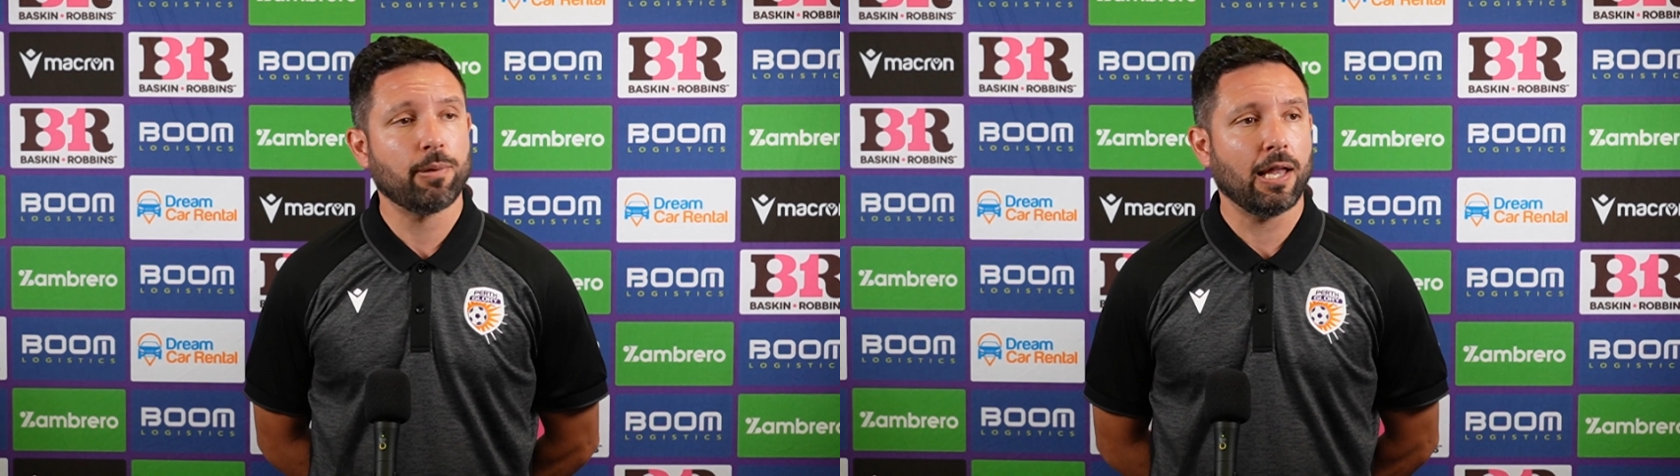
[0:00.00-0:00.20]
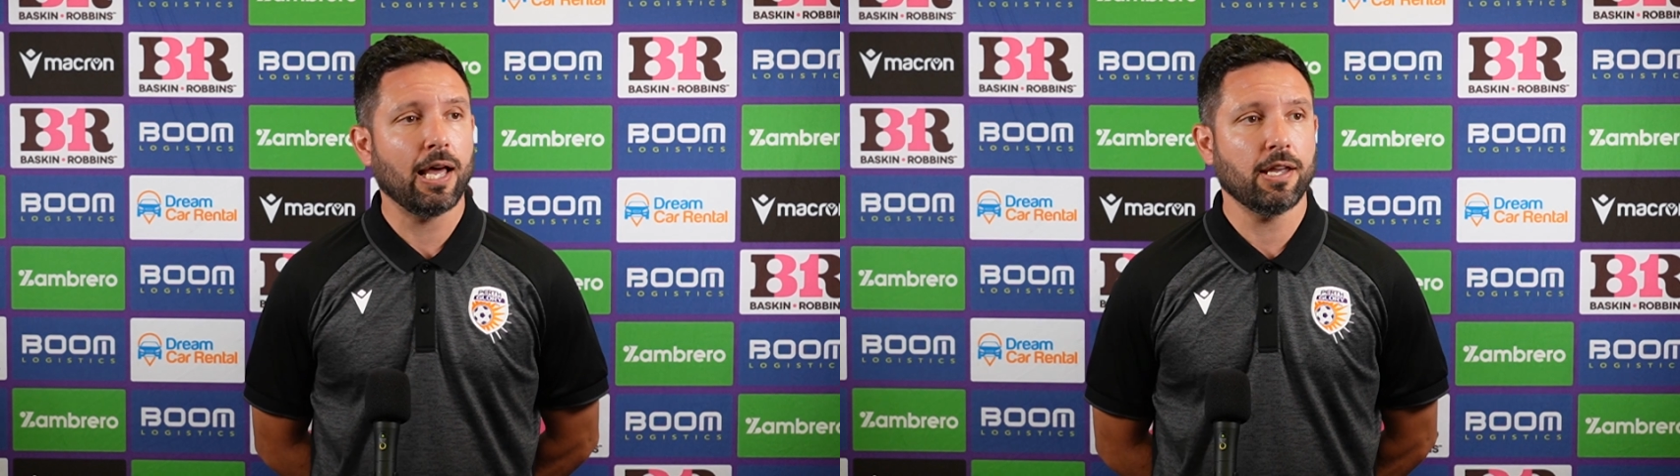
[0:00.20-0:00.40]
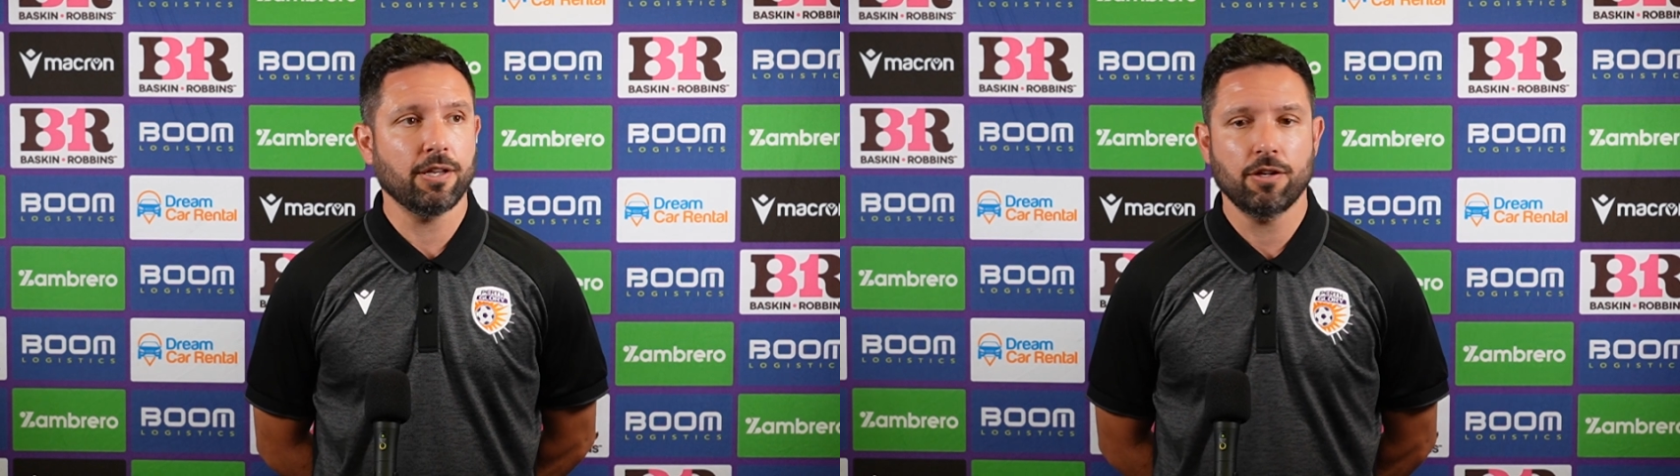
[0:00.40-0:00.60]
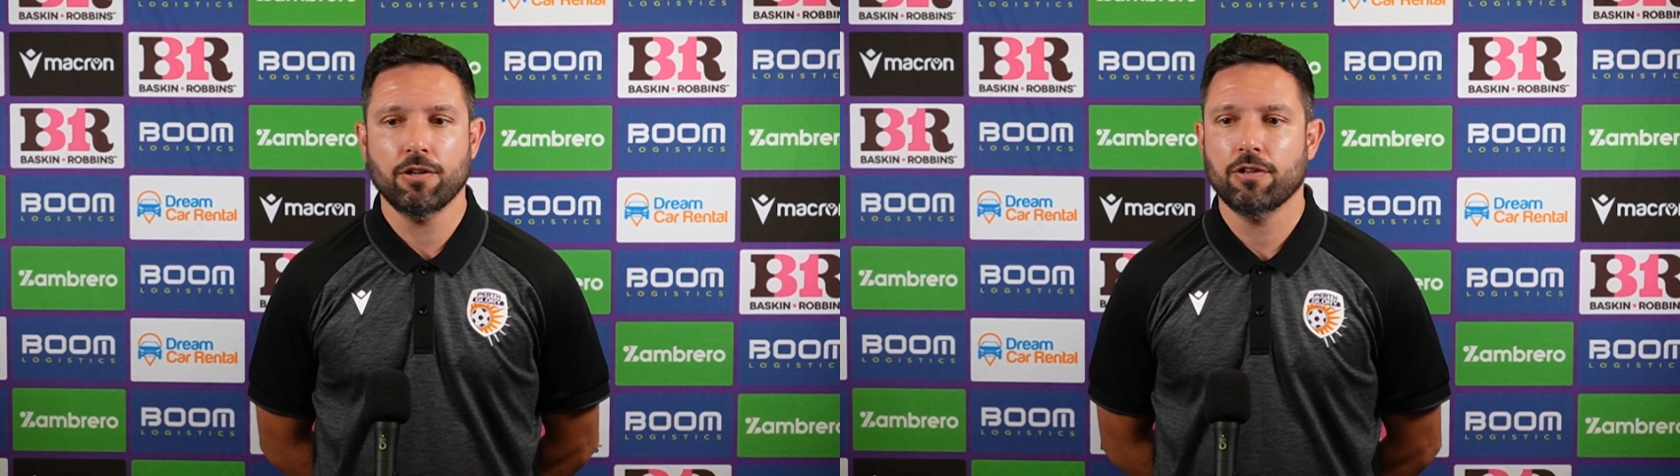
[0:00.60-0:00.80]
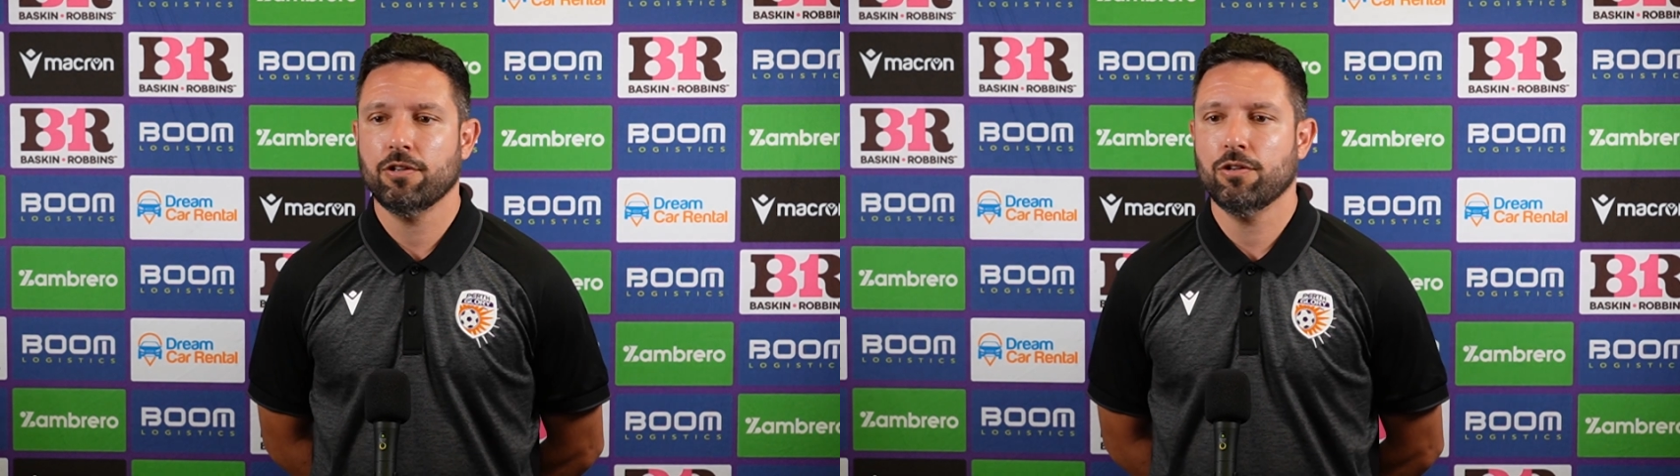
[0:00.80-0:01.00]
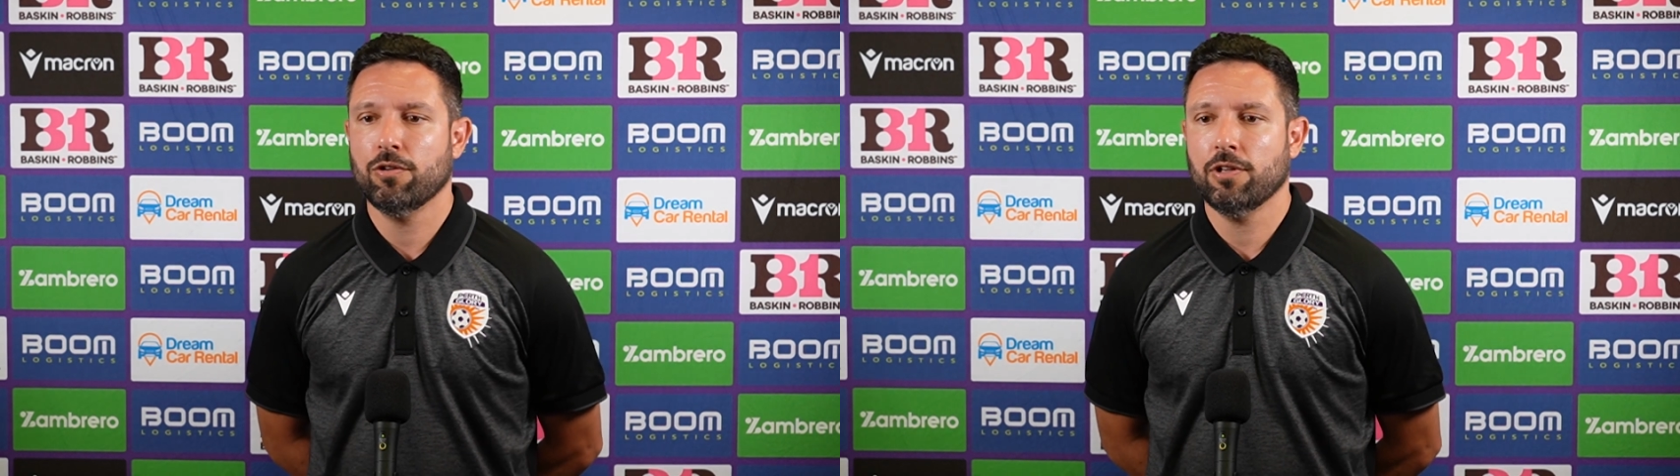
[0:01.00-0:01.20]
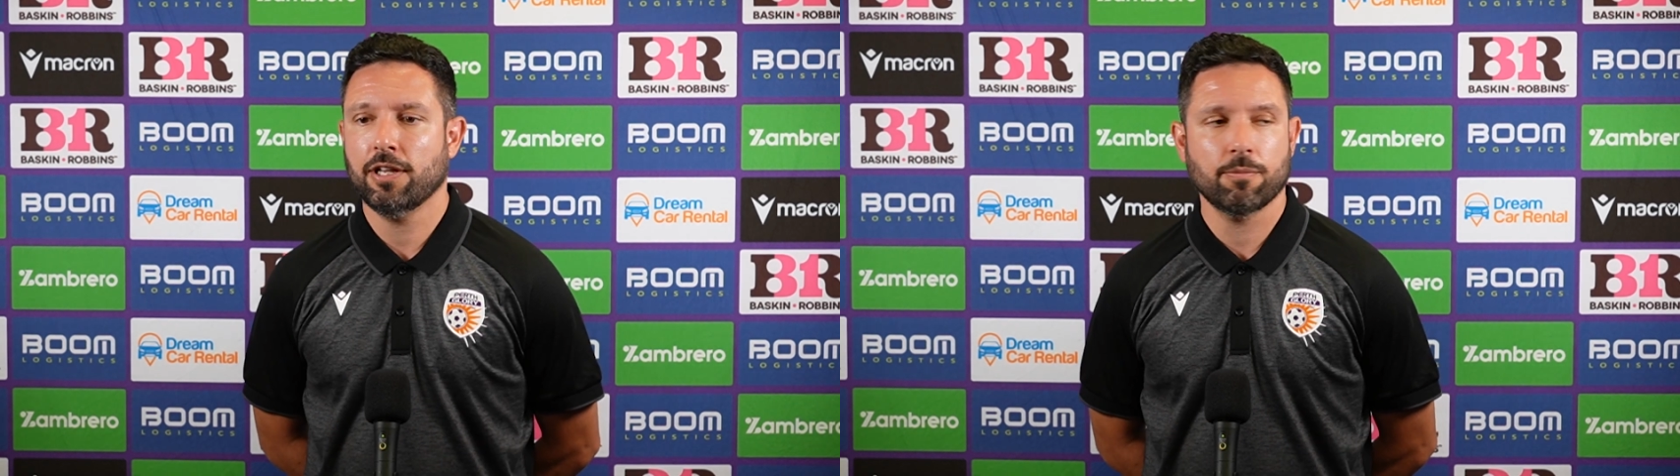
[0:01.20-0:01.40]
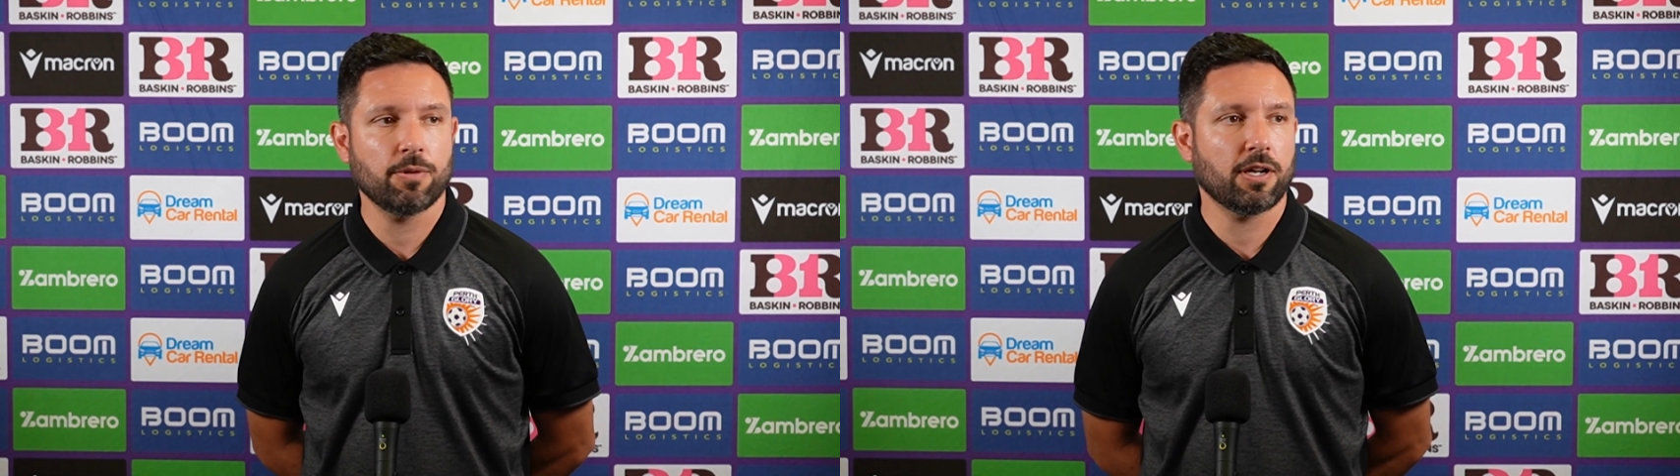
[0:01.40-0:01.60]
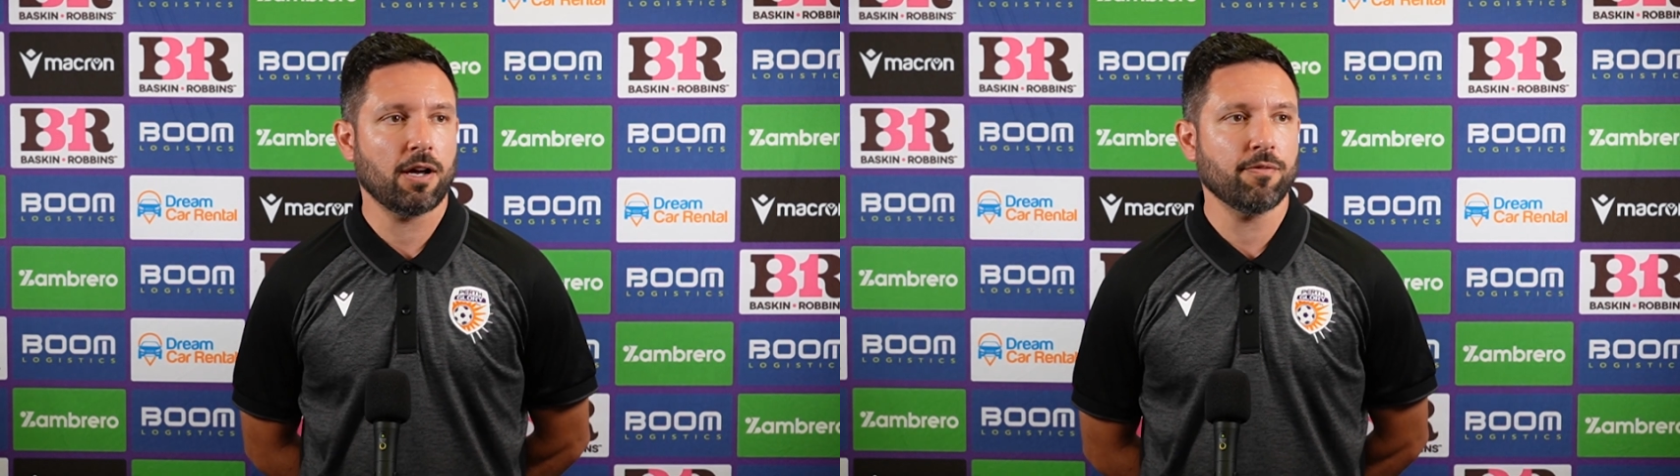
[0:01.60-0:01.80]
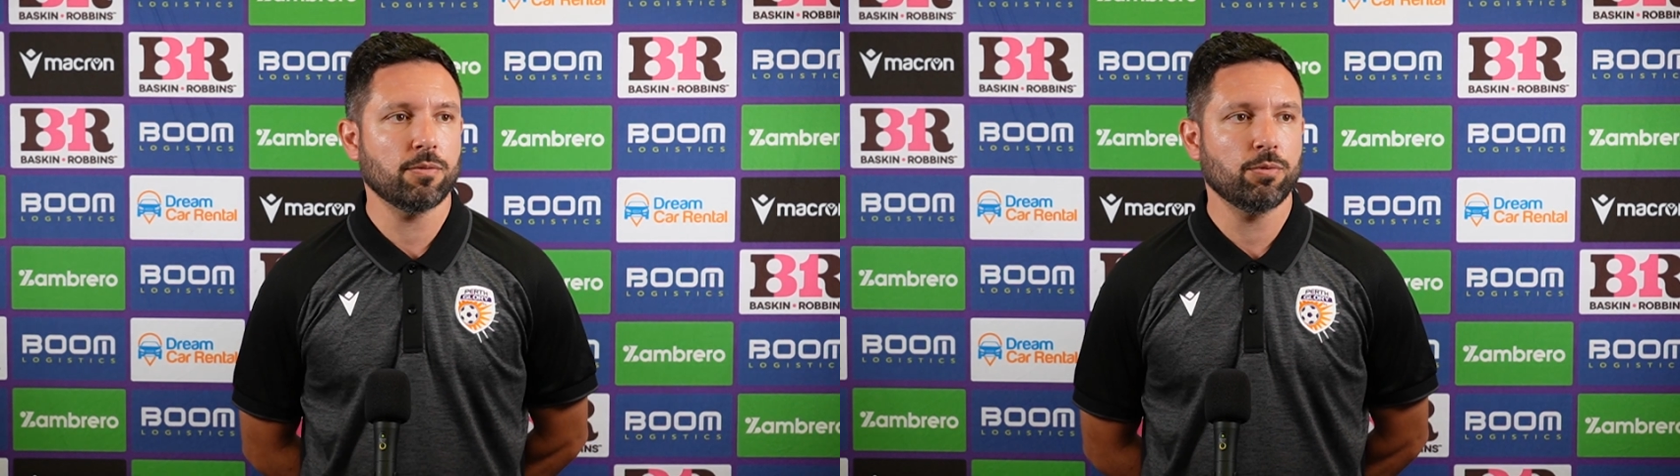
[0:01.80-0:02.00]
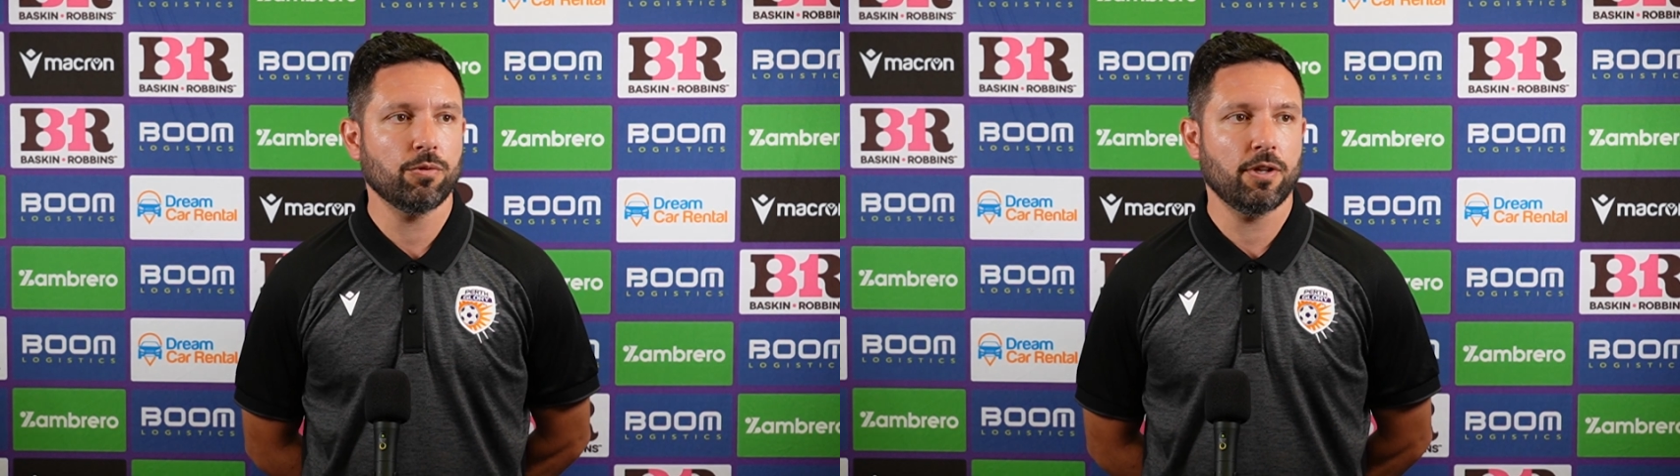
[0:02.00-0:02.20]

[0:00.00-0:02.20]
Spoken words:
play and you let them get comfortable,